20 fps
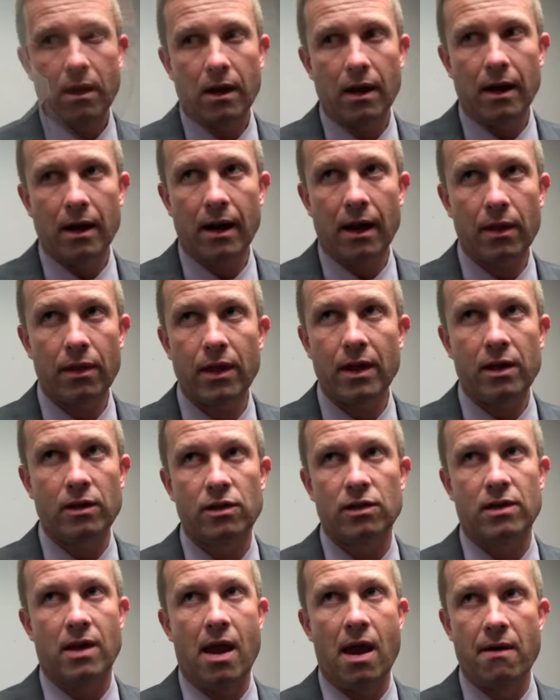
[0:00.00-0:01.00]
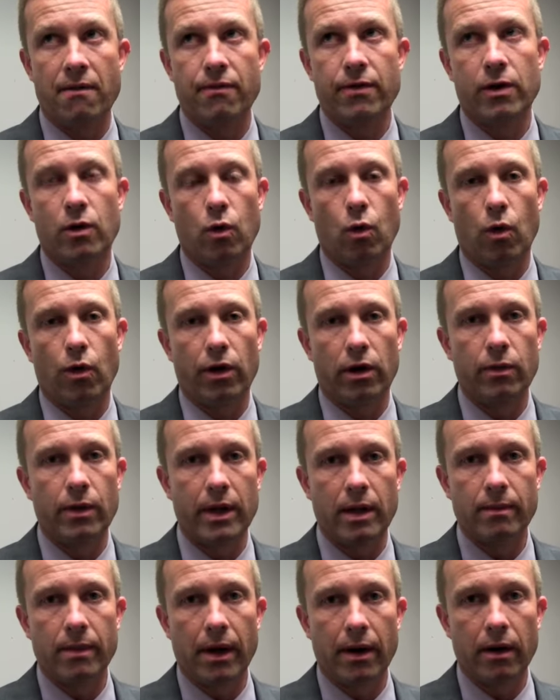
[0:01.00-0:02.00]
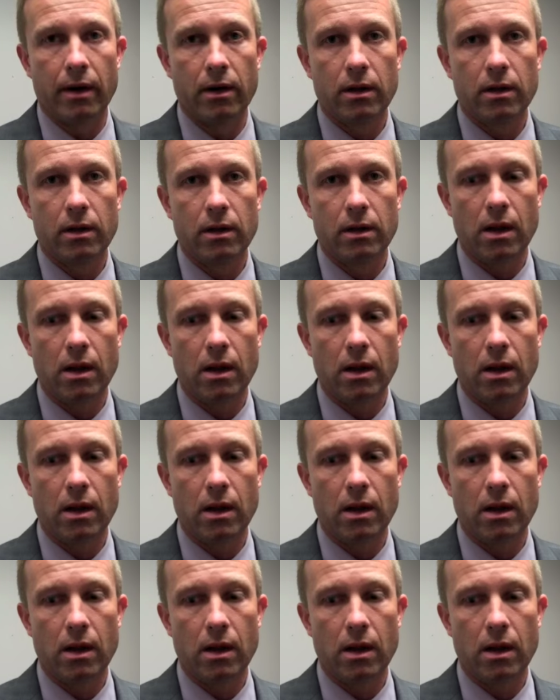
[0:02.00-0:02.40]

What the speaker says: I think it's just every quarter we get better.